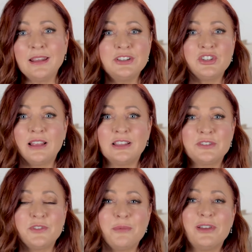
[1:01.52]
it a
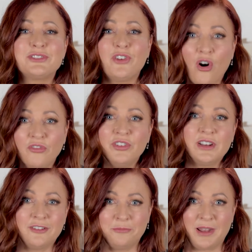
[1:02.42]
challenge for the most
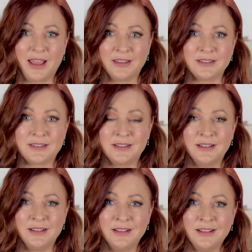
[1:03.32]
confident of players.
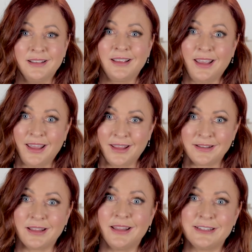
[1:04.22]

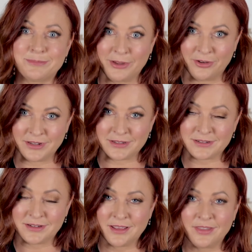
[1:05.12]
And let's be
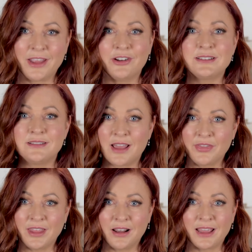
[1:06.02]
honest, there is
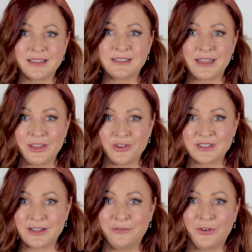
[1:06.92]
nothing like seeing
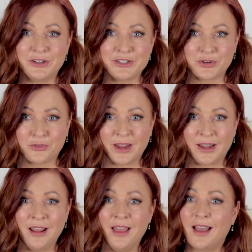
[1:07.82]
yourself on a
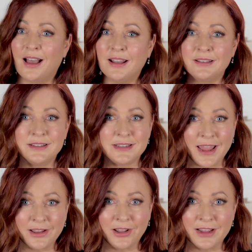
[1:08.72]
screen under
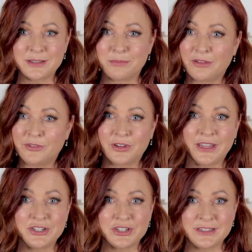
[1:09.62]
downlights above your
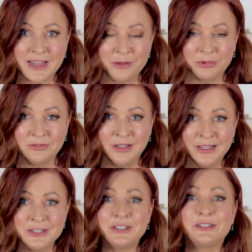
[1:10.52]
kitchen table
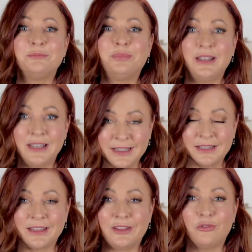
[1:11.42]
to
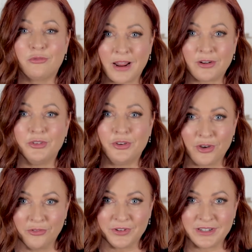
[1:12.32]
completely rattle your
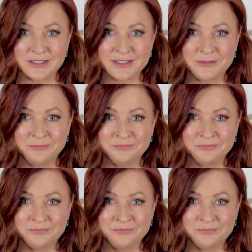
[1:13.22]
confidence.